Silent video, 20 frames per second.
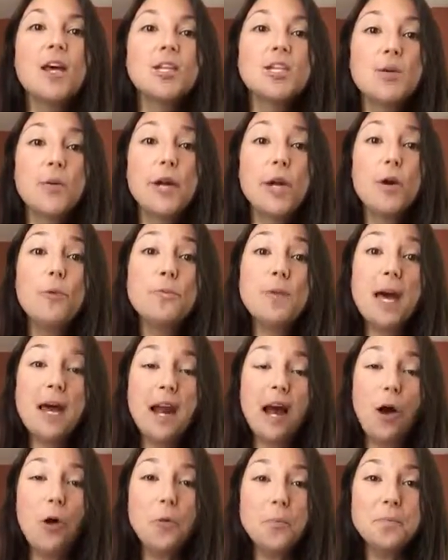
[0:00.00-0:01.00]
So I hope
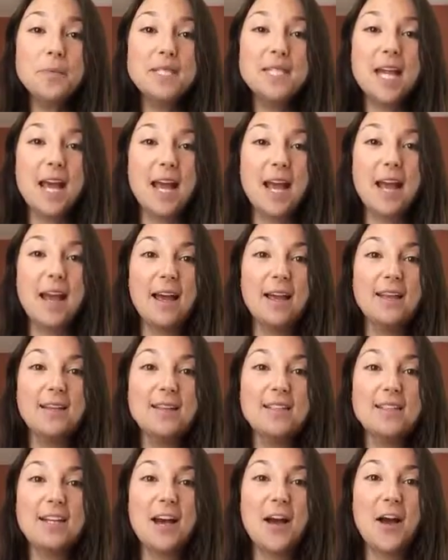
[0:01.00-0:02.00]
that helps,
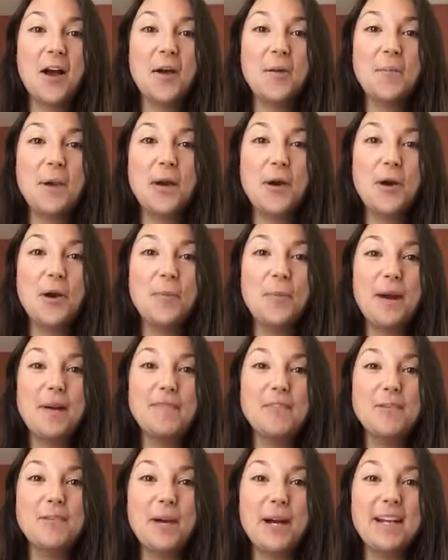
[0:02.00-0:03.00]
and I hope
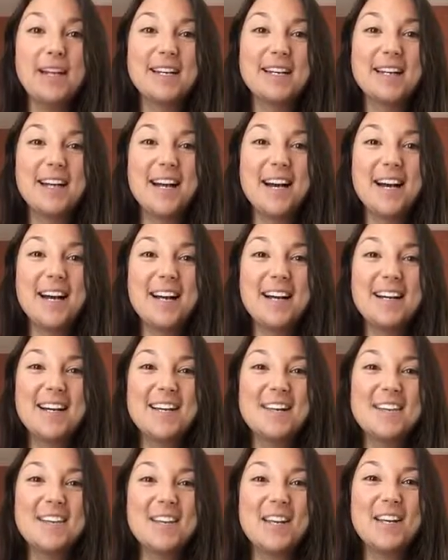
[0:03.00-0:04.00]
everyone
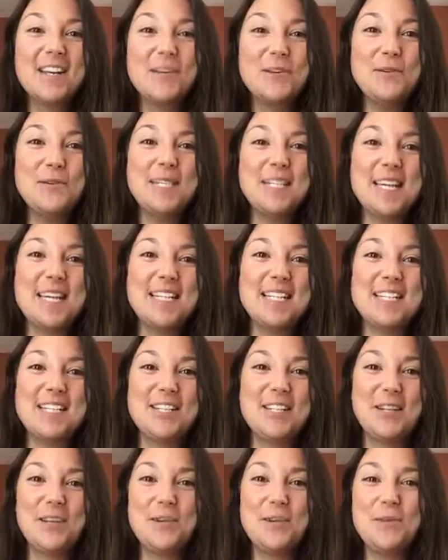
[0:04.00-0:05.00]
can use this
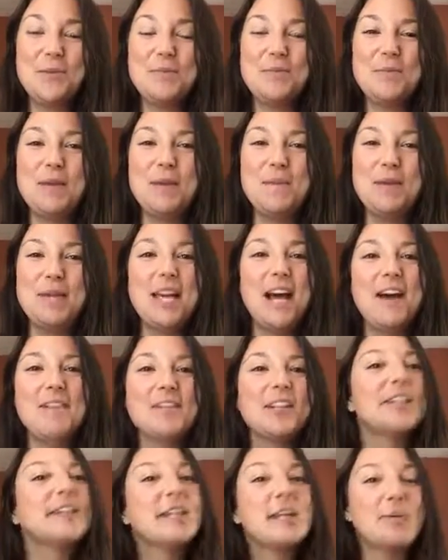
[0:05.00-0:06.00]
to maybe
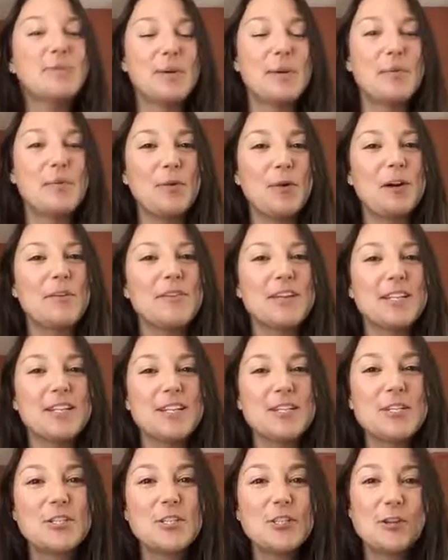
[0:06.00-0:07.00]
have a little bit more of
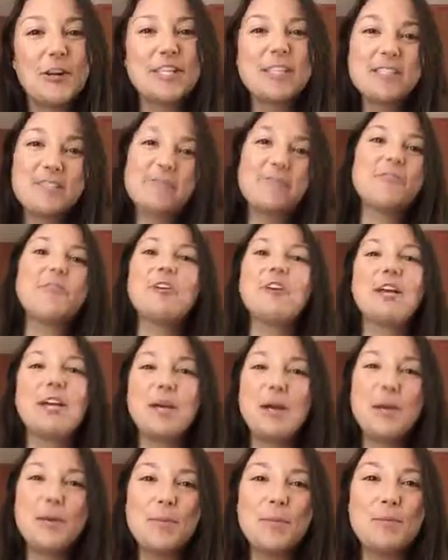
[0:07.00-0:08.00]
a
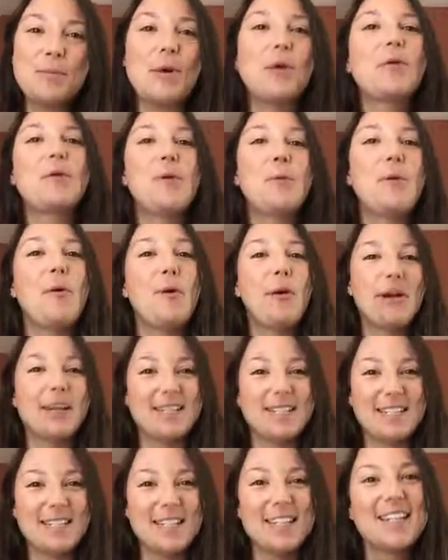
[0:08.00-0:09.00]
stress-free book
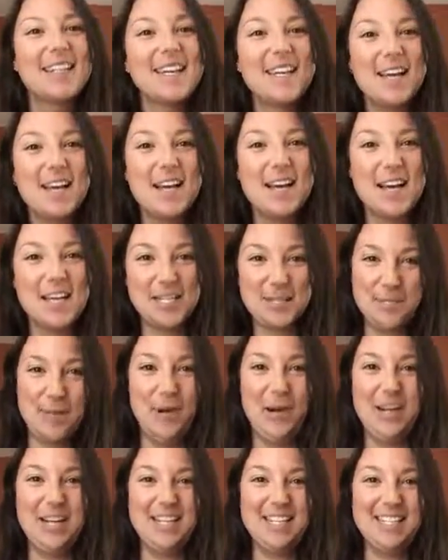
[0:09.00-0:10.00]
report
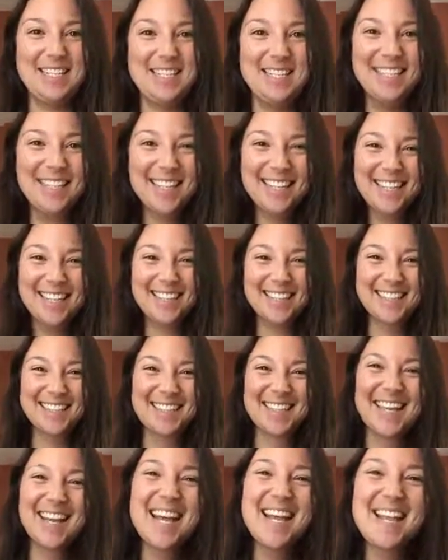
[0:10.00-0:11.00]
experience.
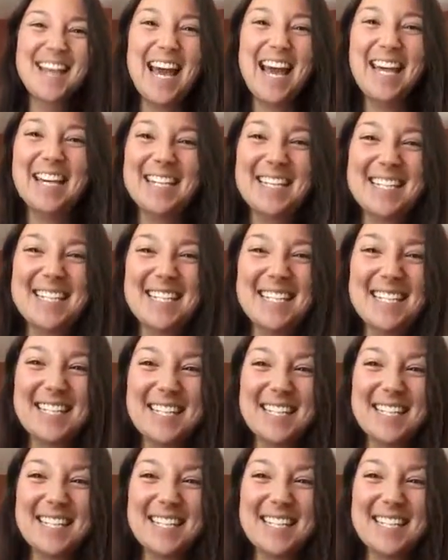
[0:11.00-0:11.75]
Thanks.